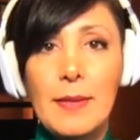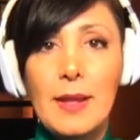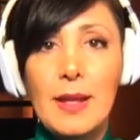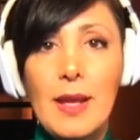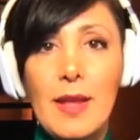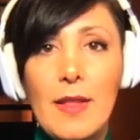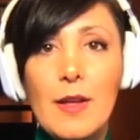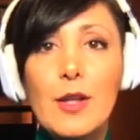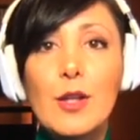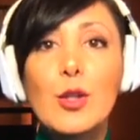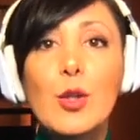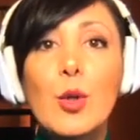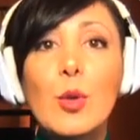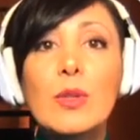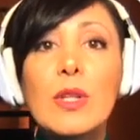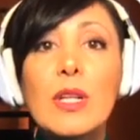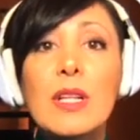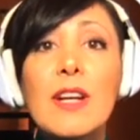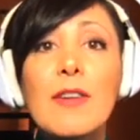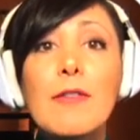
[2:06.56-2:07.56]
There are a
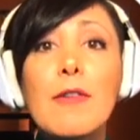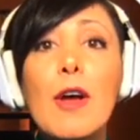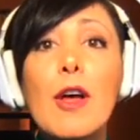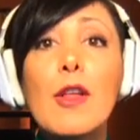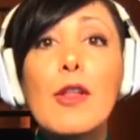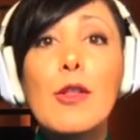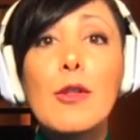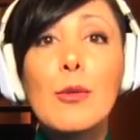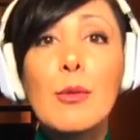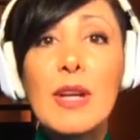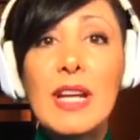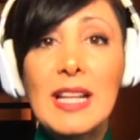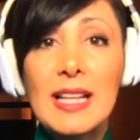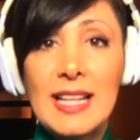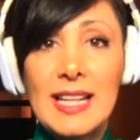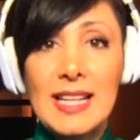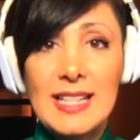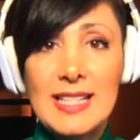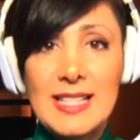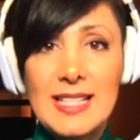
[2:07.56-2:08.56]
total of three
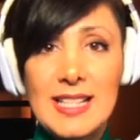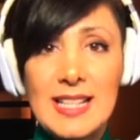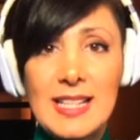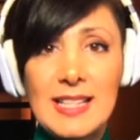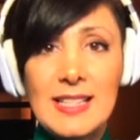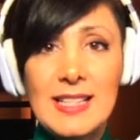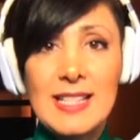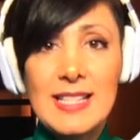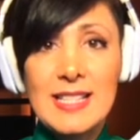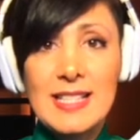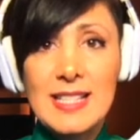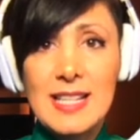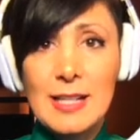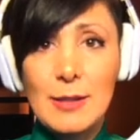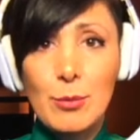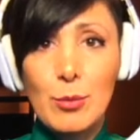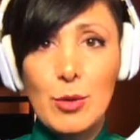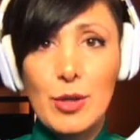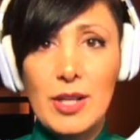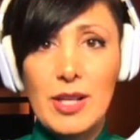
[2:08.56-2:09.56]
links in this
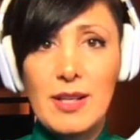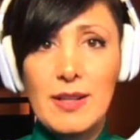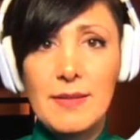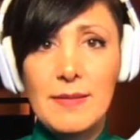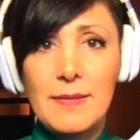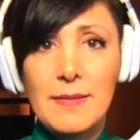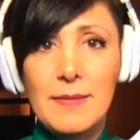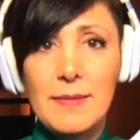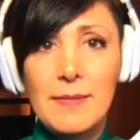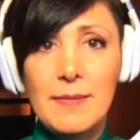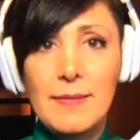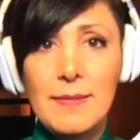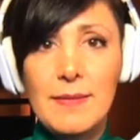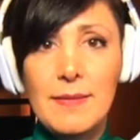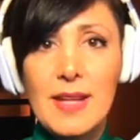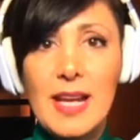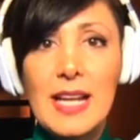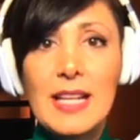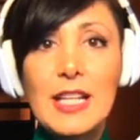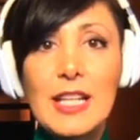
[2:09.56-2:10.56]
network.
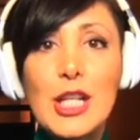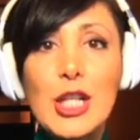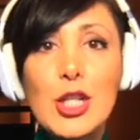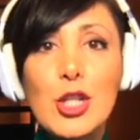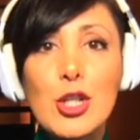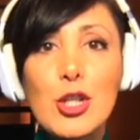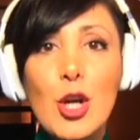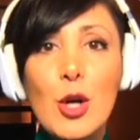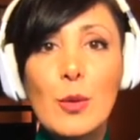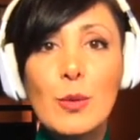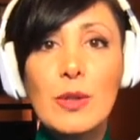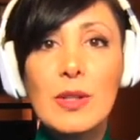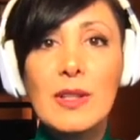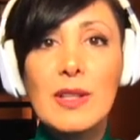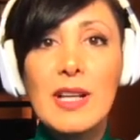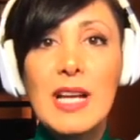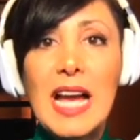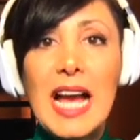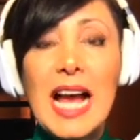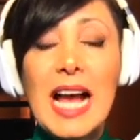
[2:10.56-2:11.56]
And each node
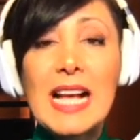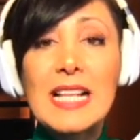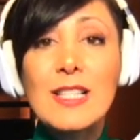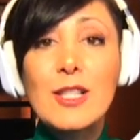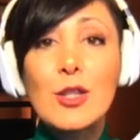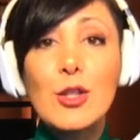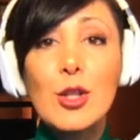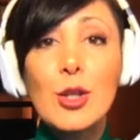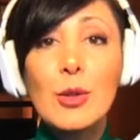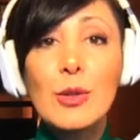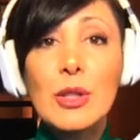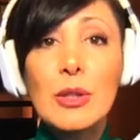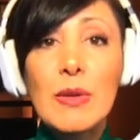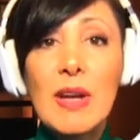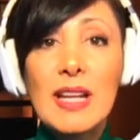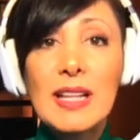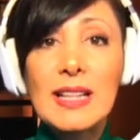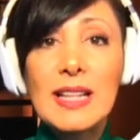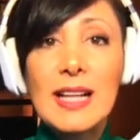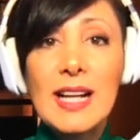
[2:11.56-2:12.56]
has two
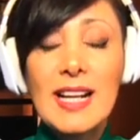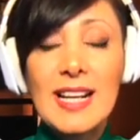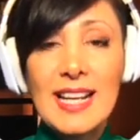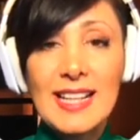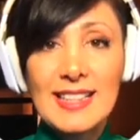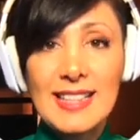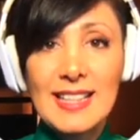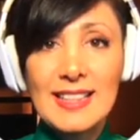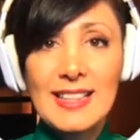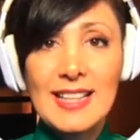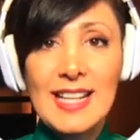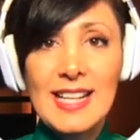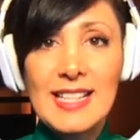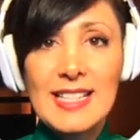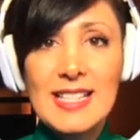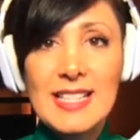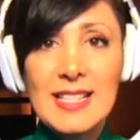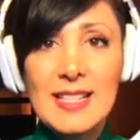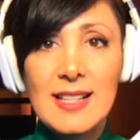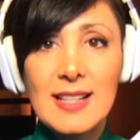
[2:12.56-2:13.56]
directly connected
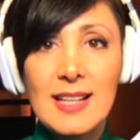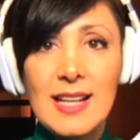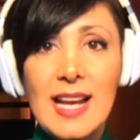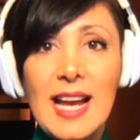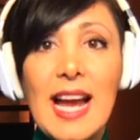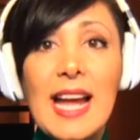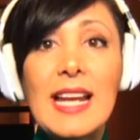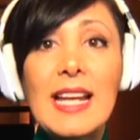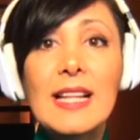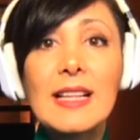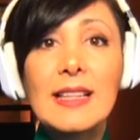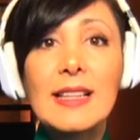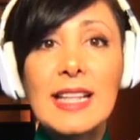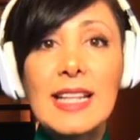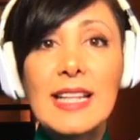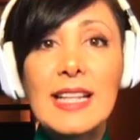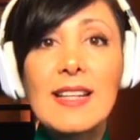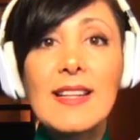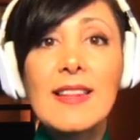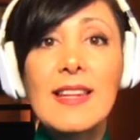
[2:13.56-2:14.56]
links and a
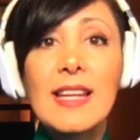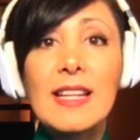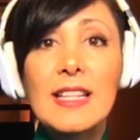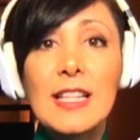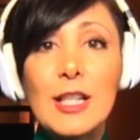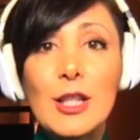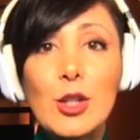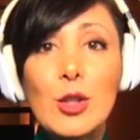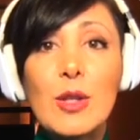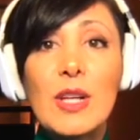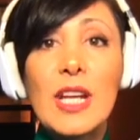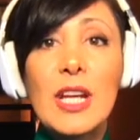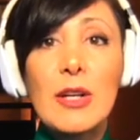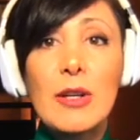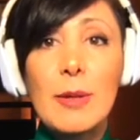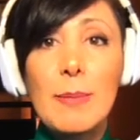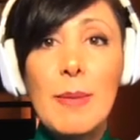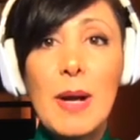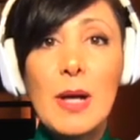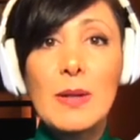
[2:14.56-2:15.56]
link they need to hear
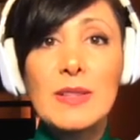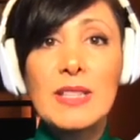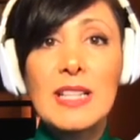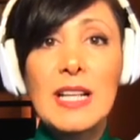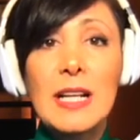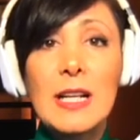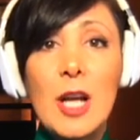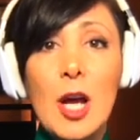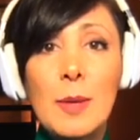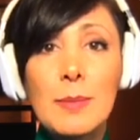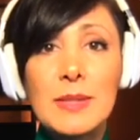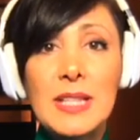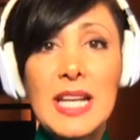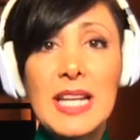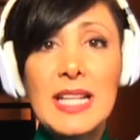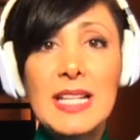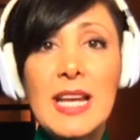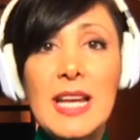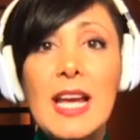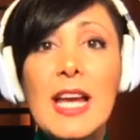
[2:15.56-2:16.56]
about in an update
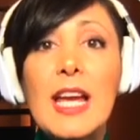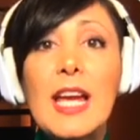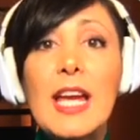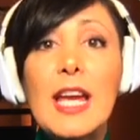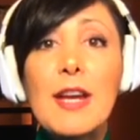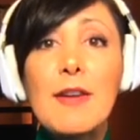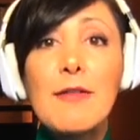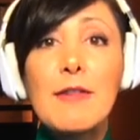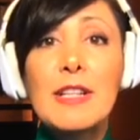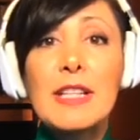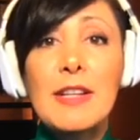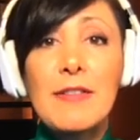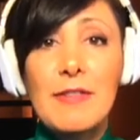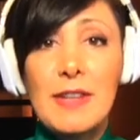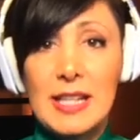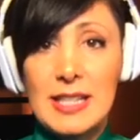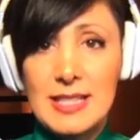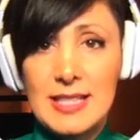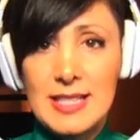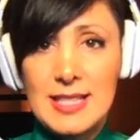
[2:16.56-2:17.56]
if it
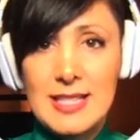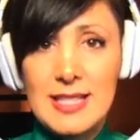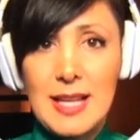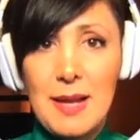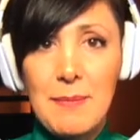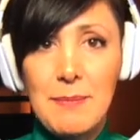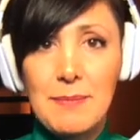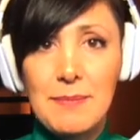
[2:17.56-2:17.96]
affects them.